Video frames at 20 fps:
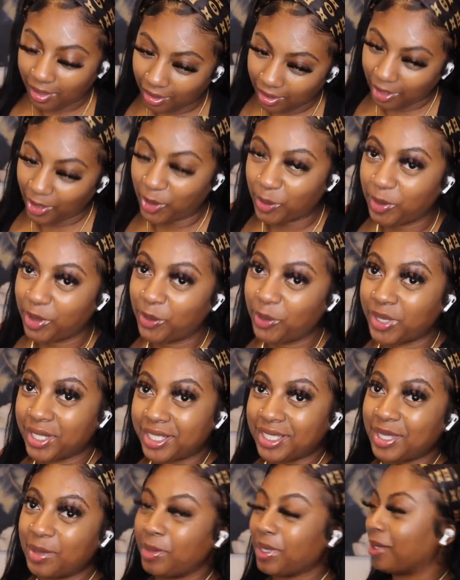Elmo
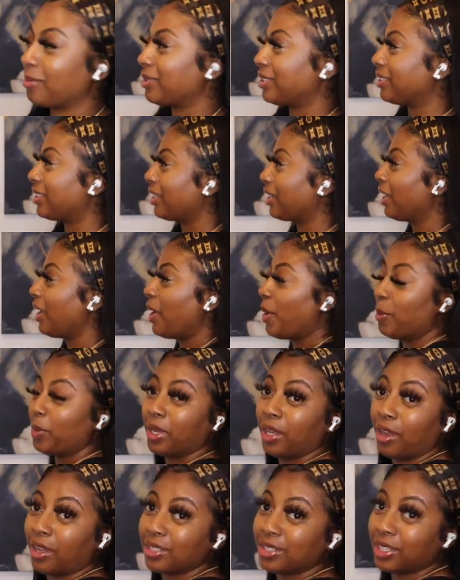wanna see me. I'm just kidding.
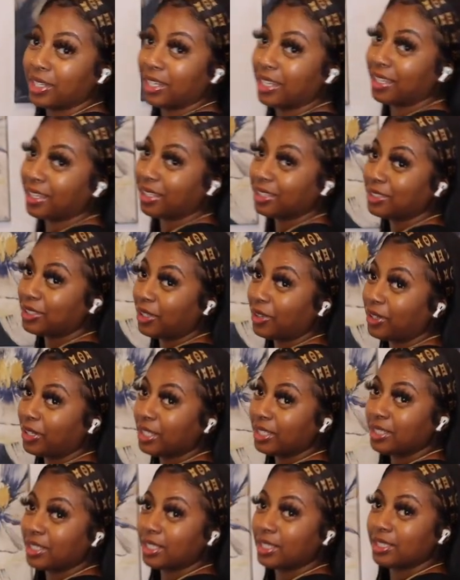But y'all, so look, so
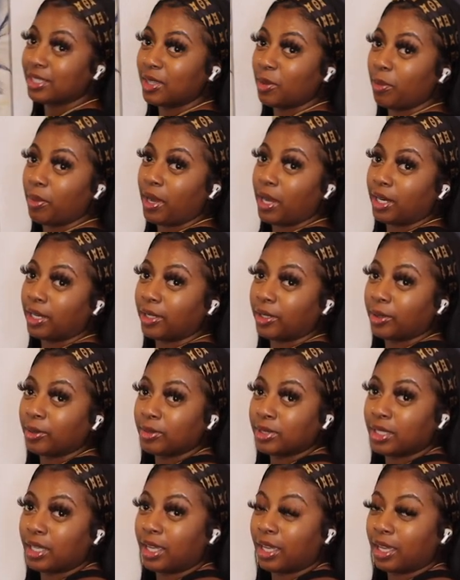this is the
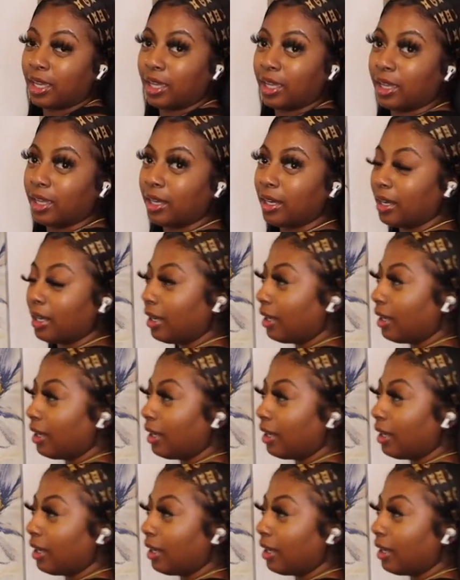bottoms, and